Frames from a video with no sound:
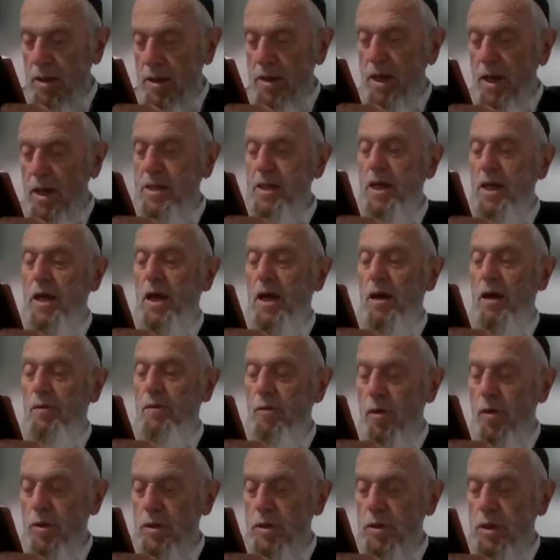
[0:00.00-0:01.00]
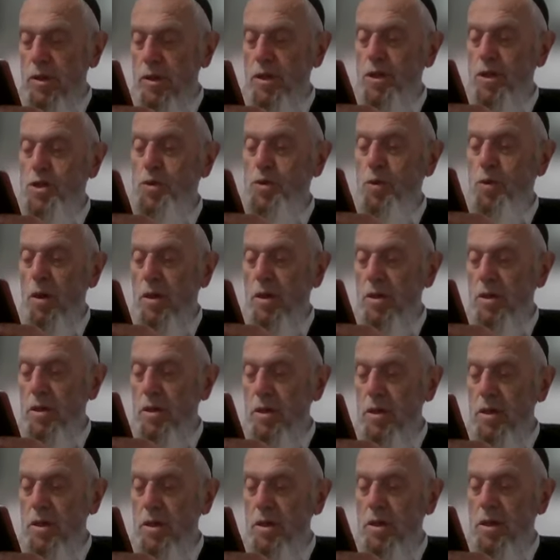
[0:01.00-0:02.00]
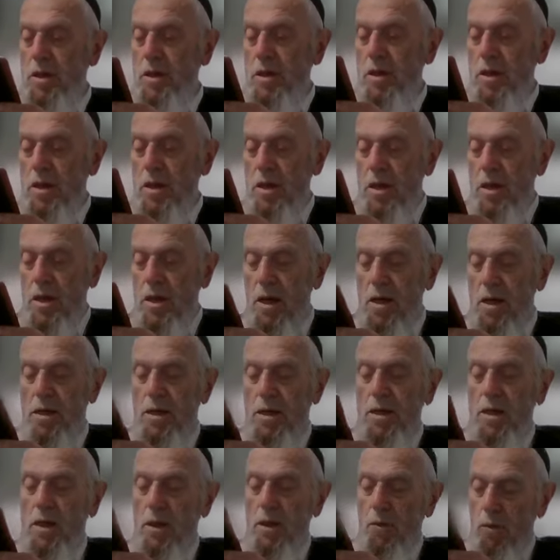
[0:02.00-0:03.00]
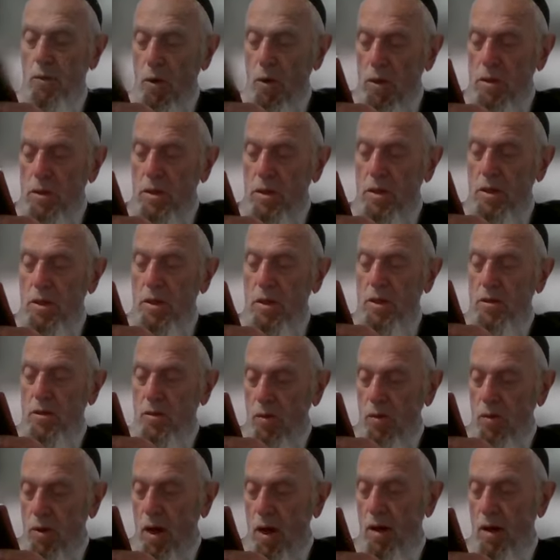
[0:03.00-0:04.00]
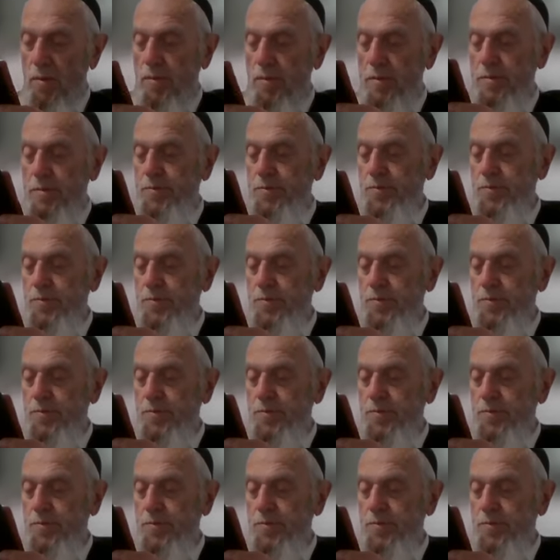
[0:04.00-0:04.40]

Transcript: getting a reward in this world and in the world to come.